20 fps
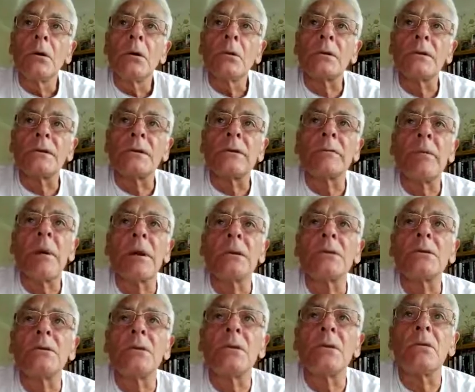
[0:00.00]
Others have
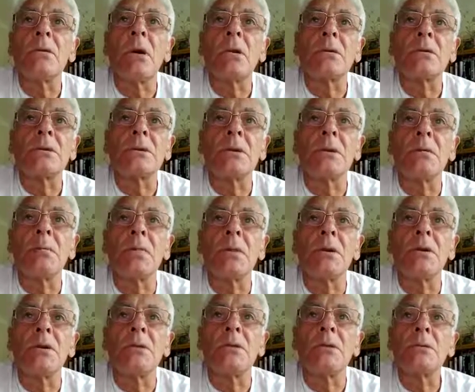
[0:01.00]
mentioned the wrongs that have
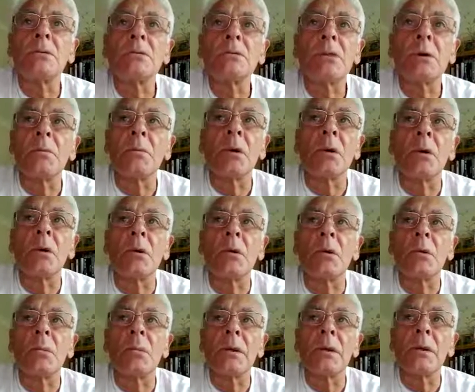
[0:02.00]
been done, so I'm not going
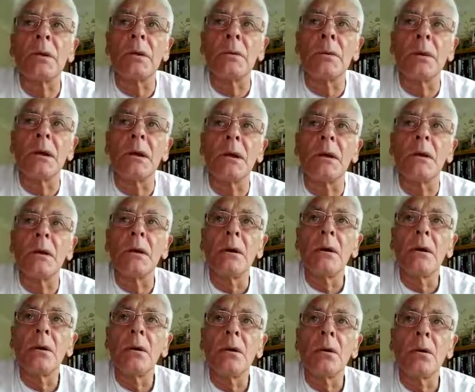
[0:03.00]
to repeat them here,
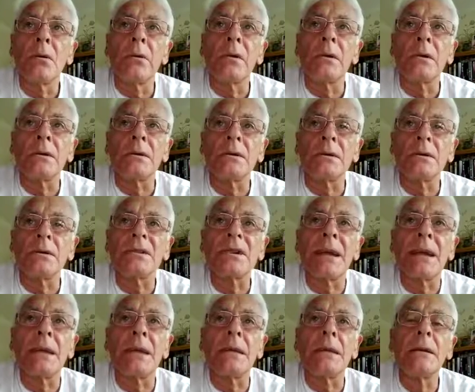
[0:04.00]
other than to
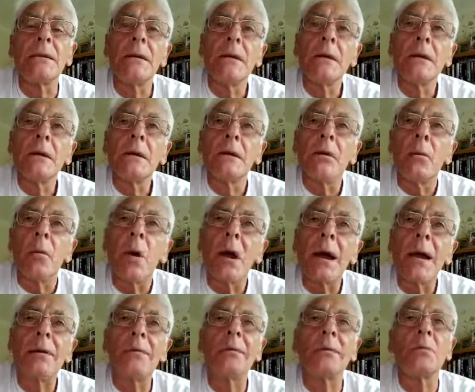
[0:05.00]
say,
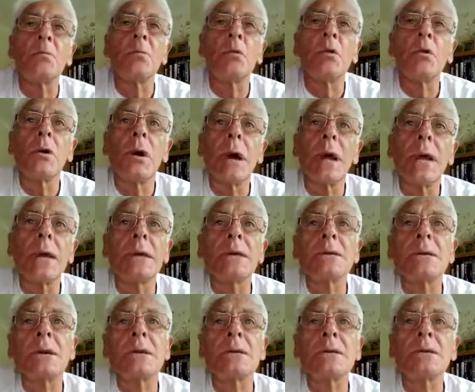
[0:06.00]
why haven't more
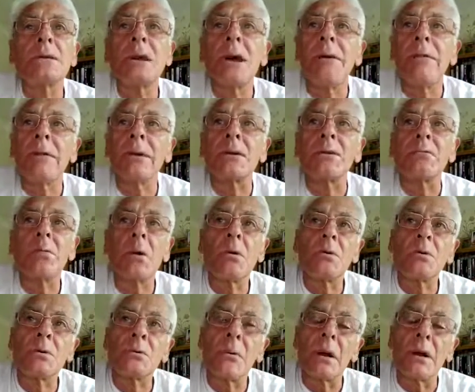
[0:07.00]
NHS staff
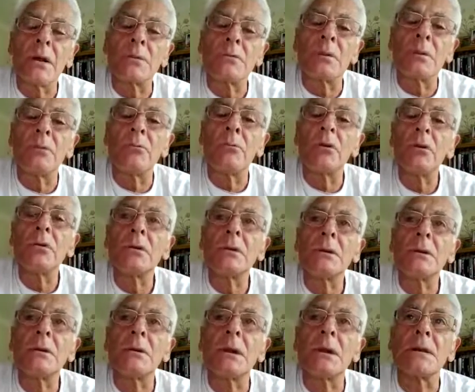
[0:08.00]
exposed the way it's been run
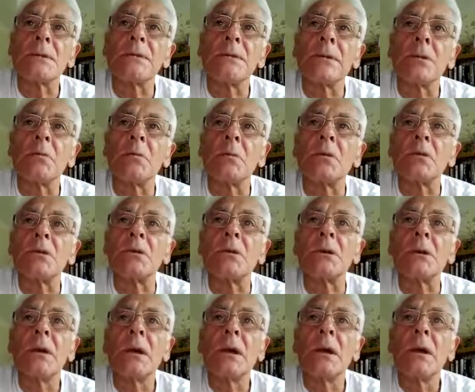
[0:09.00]
these last few months?
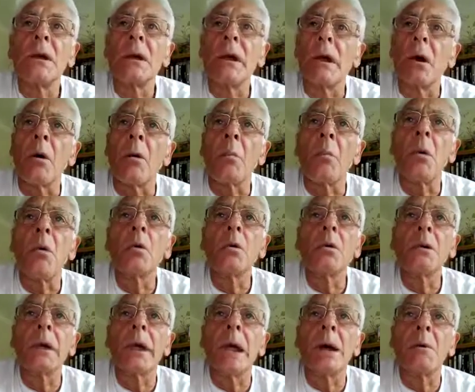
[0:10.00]
Now
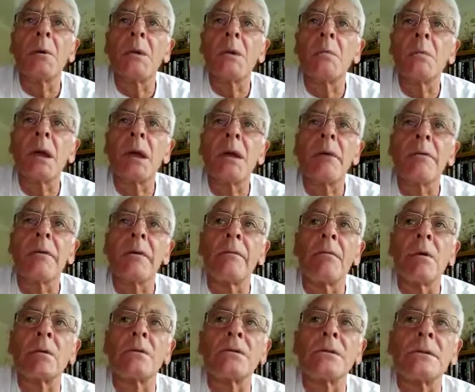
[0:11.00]
appalled I am at the behaviour
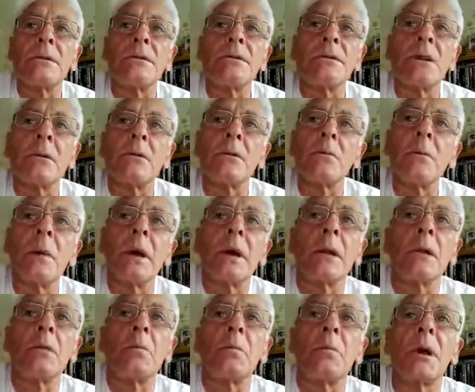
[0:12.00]
of most of the general
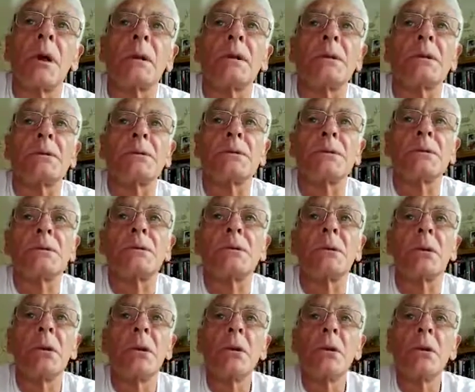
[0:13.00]
medical practitioners